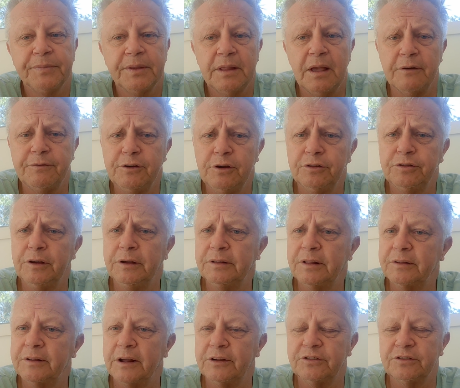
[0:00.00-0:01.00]
Now, if you think
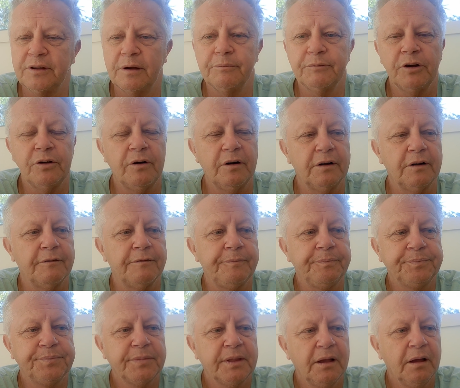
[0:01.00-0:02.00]
that that's some kind of
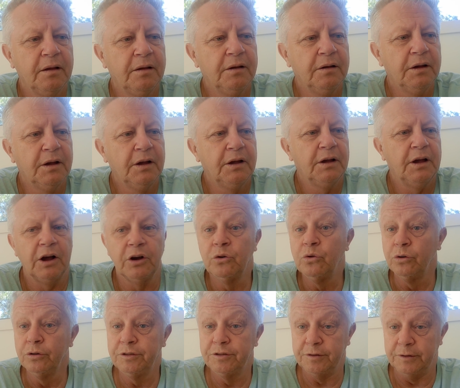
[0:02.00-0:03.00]
a
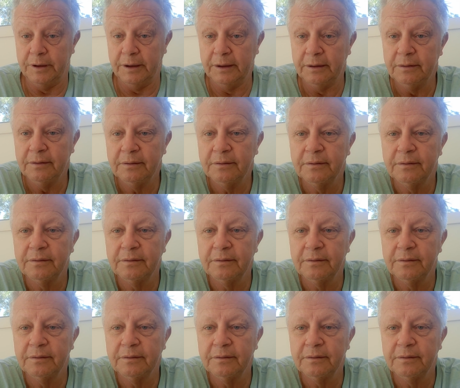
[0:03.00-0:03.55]
good thing,